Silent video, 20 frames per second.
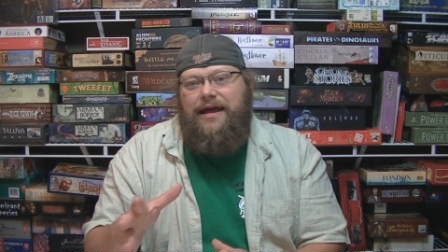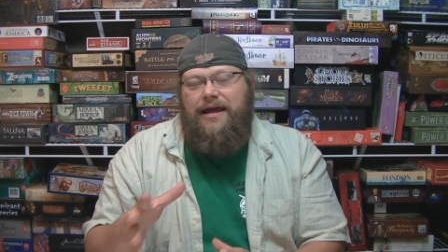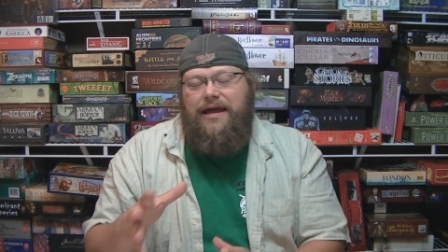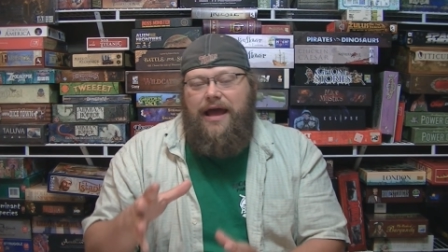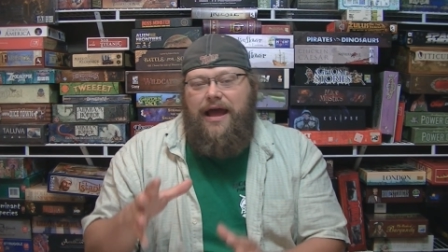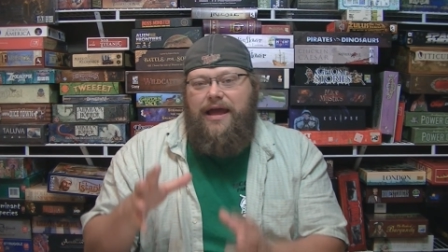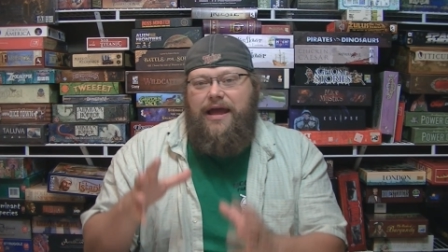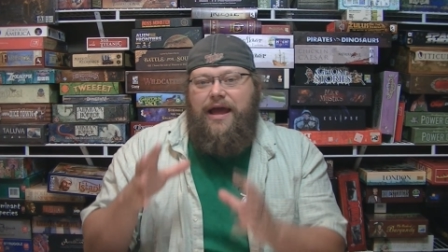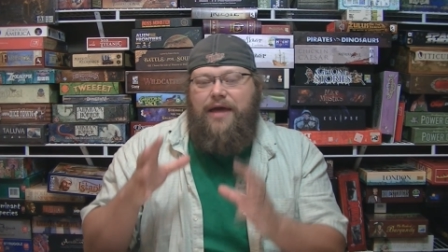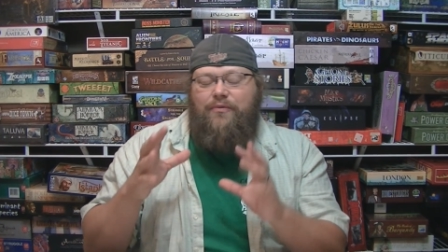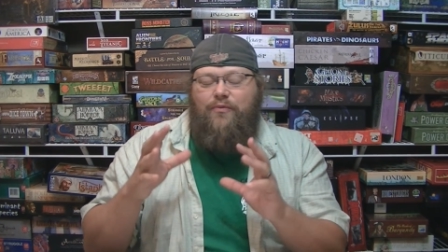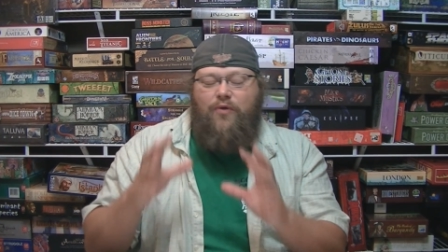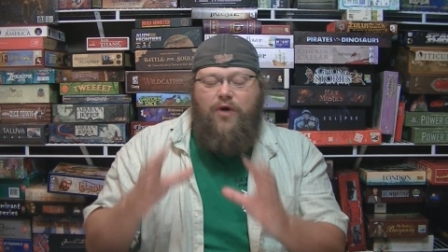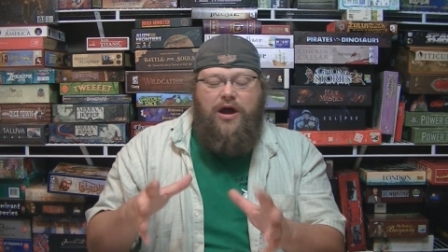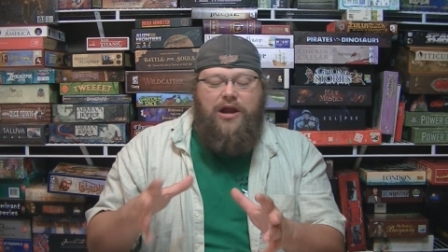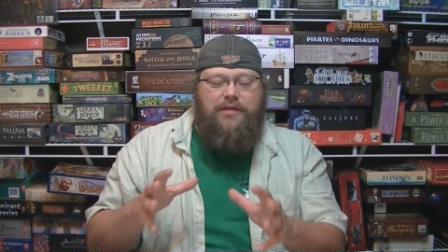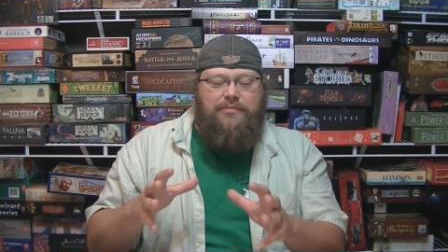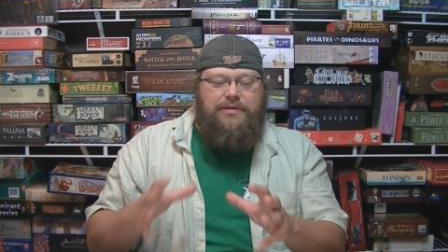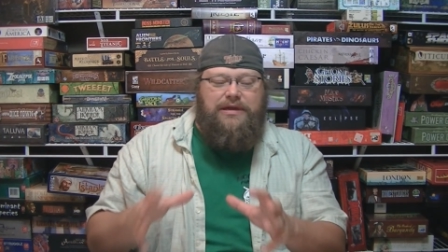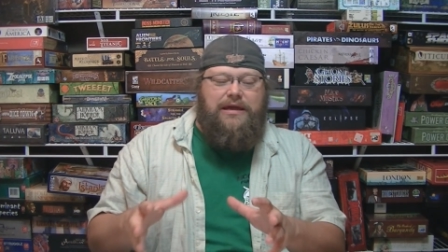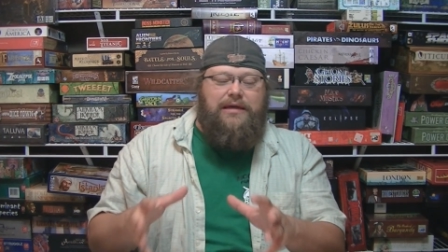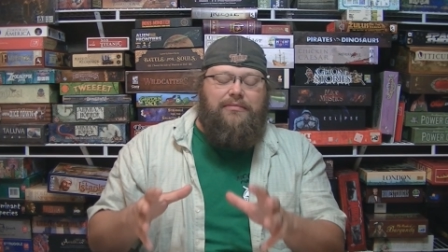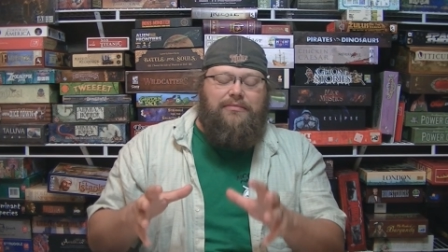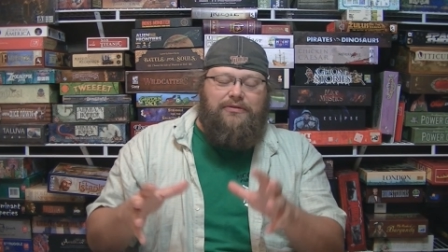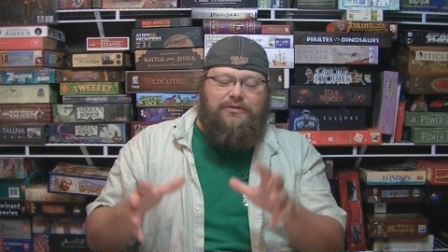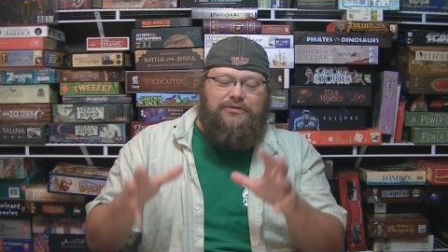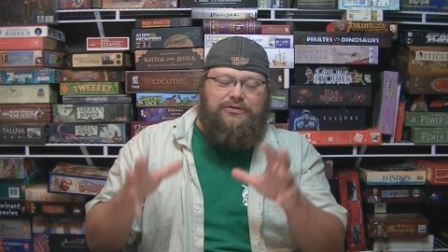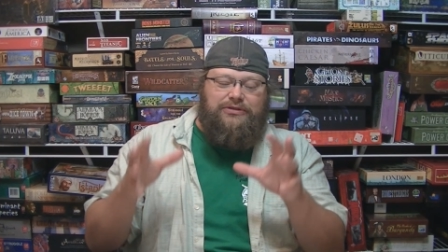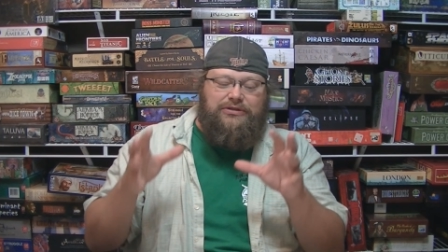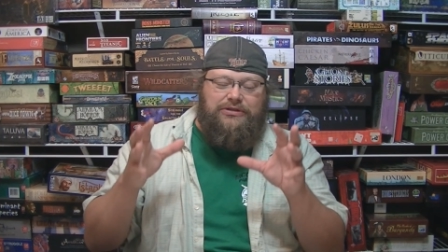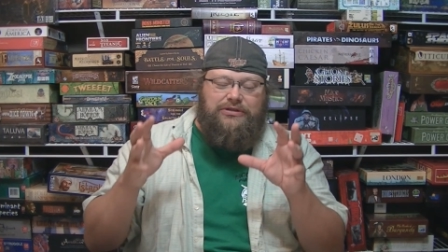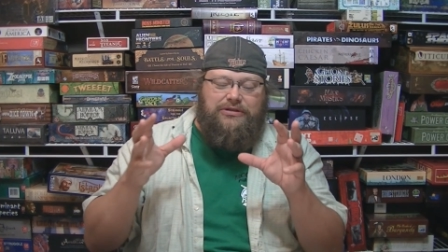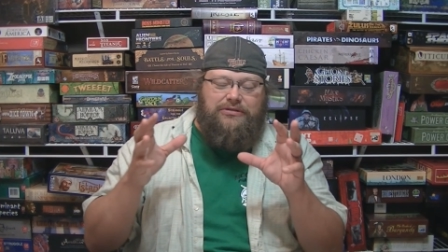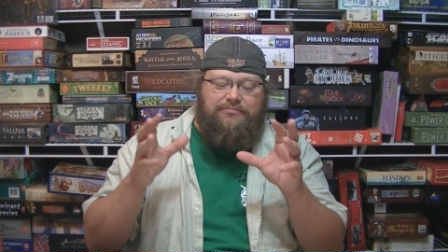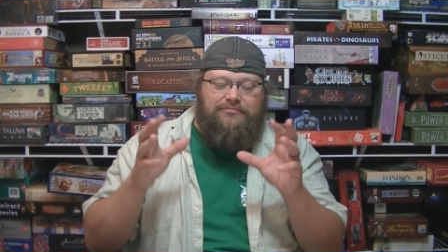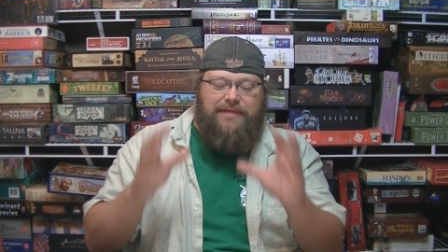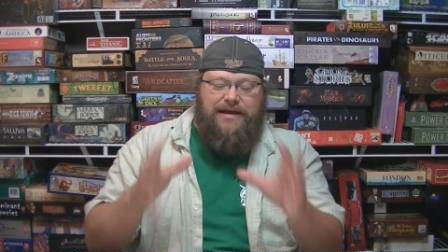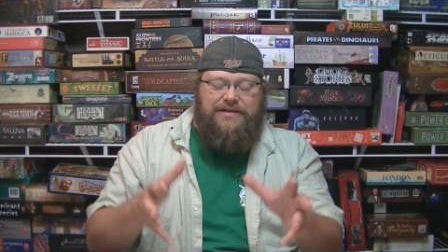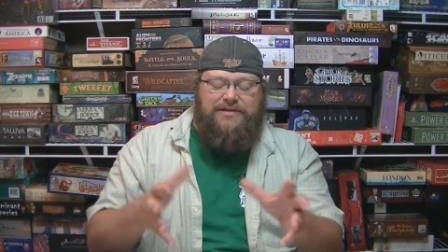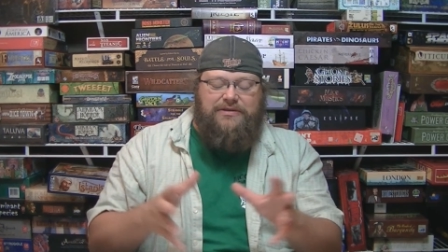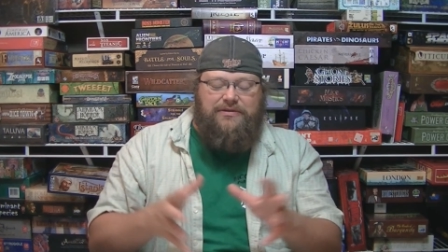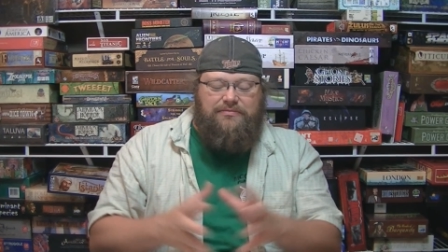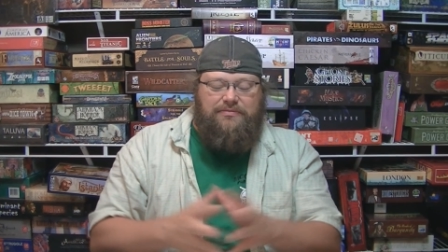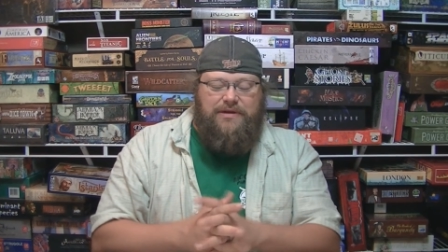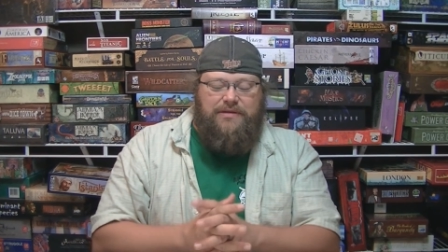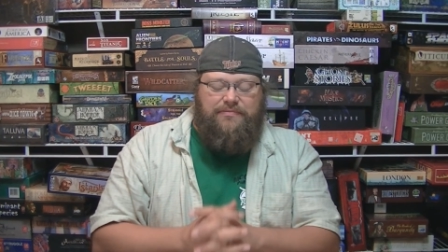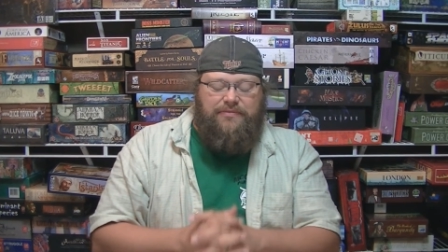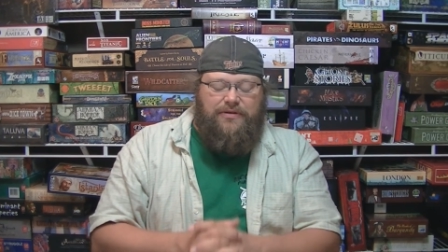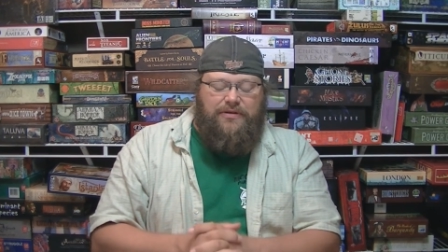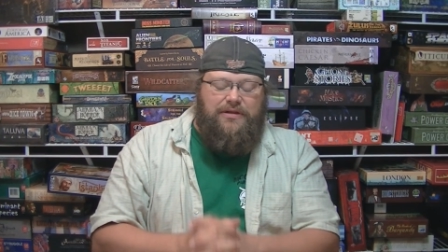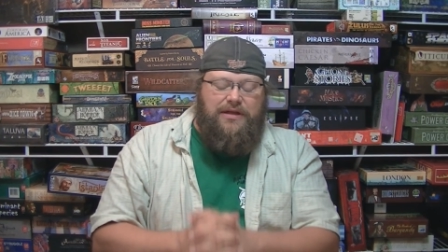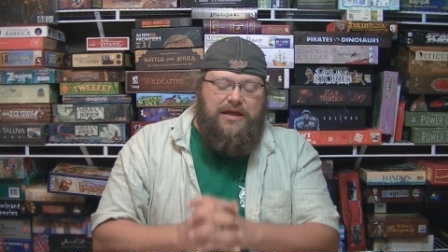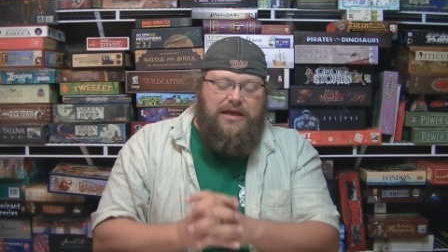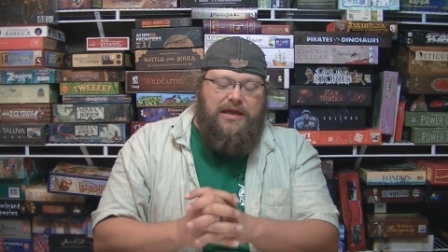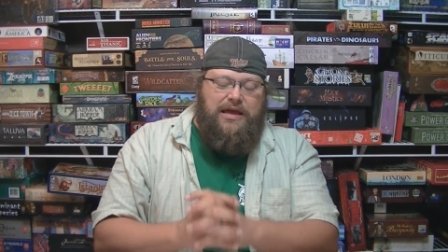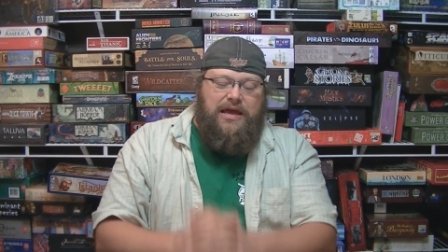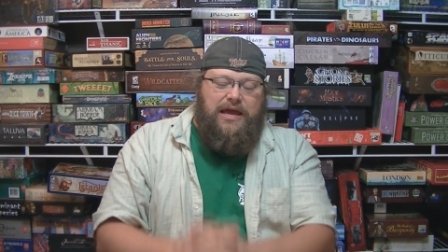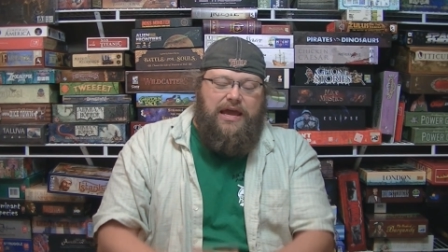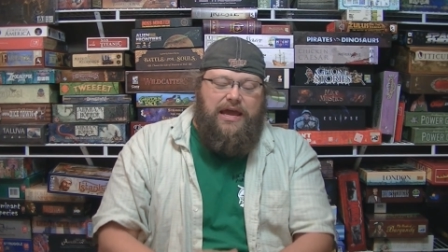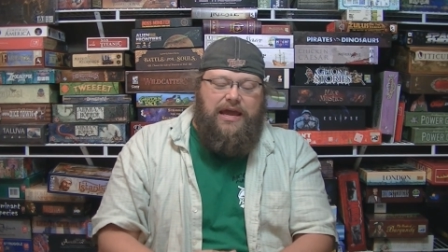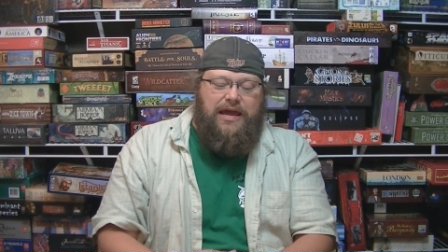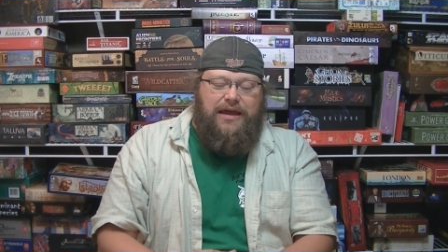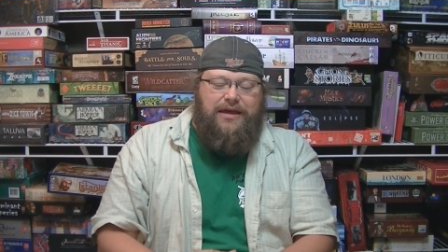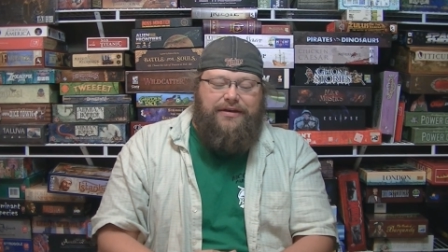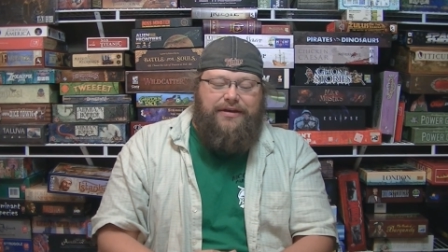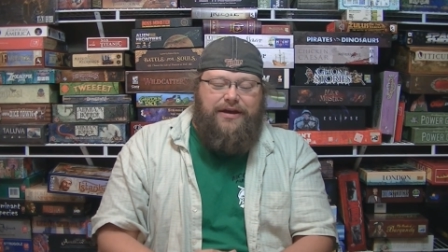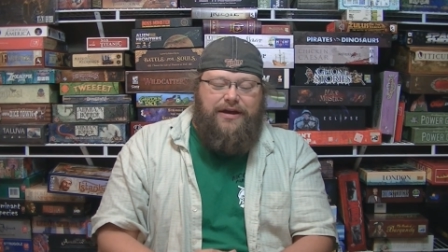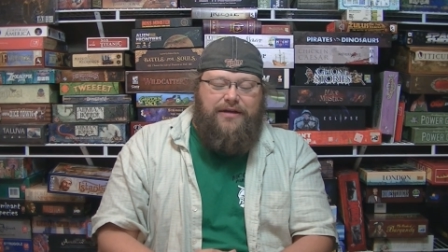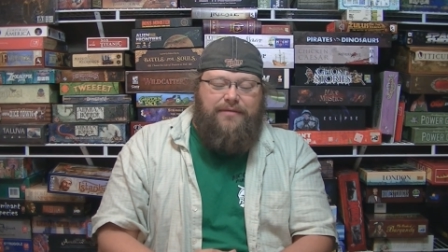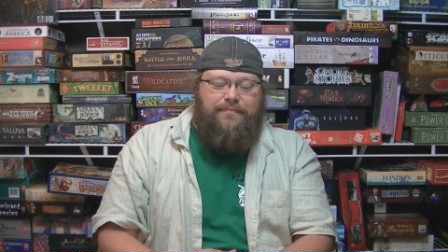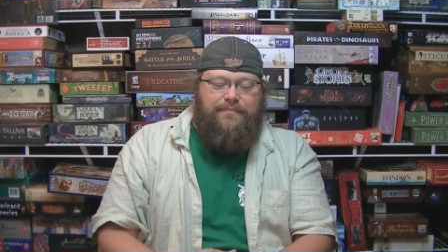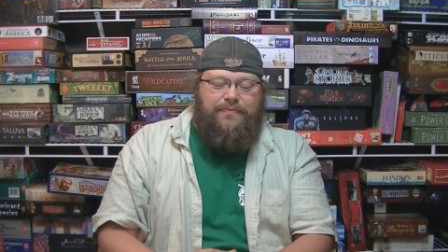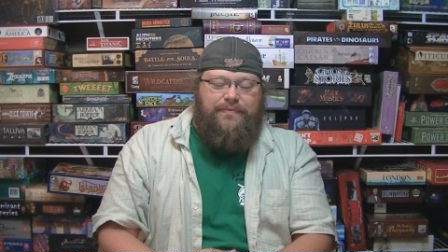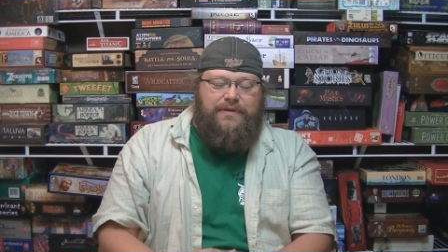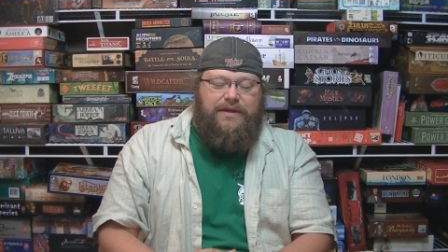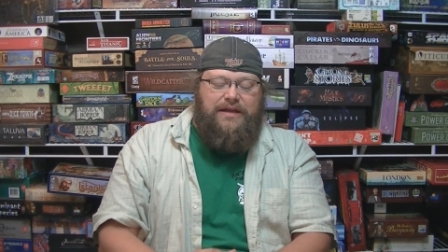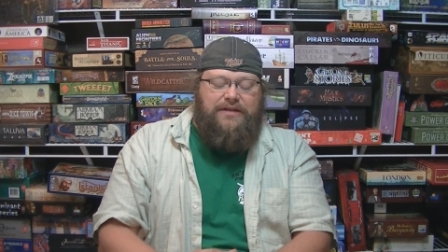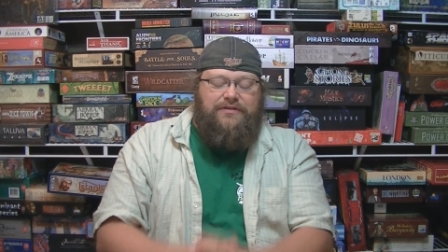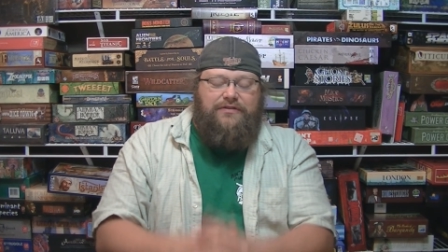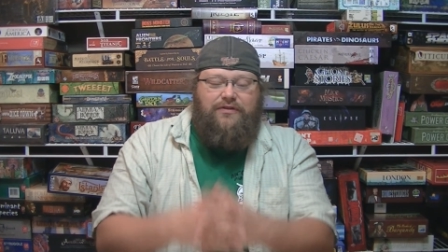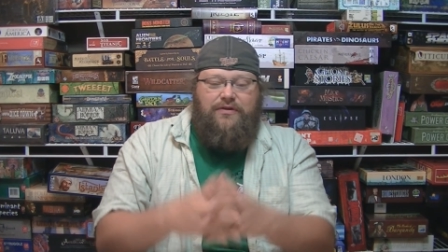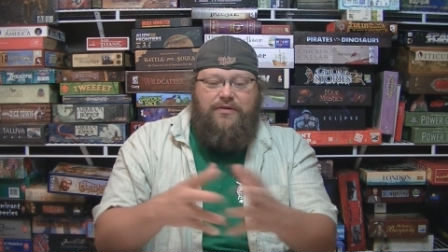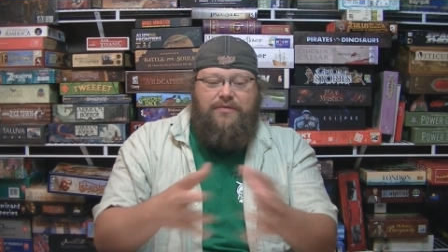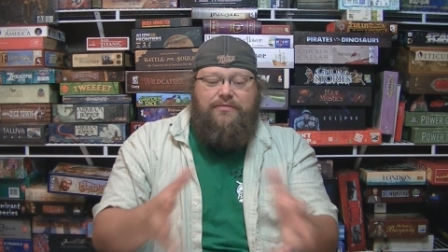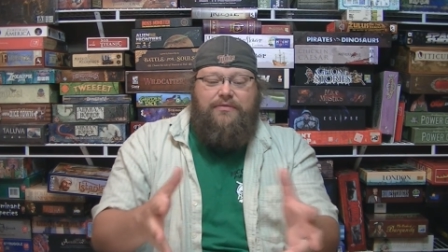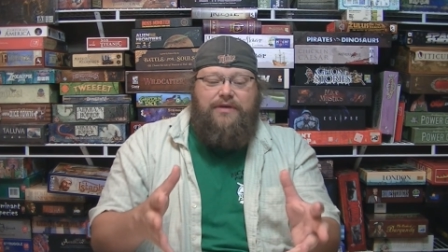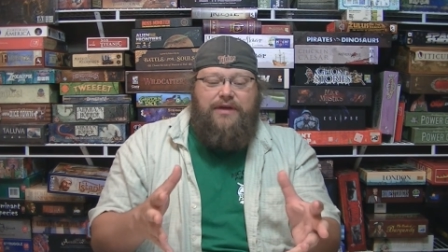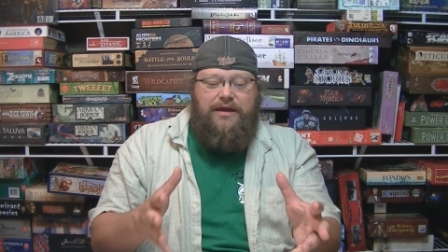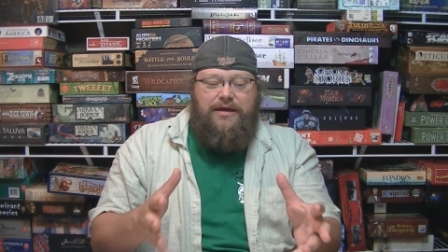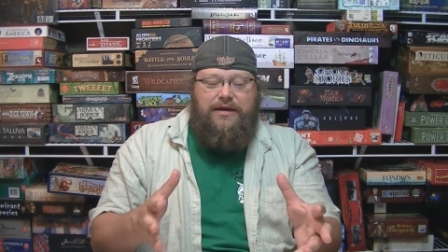I I, I want to be able to mess with people, and um and so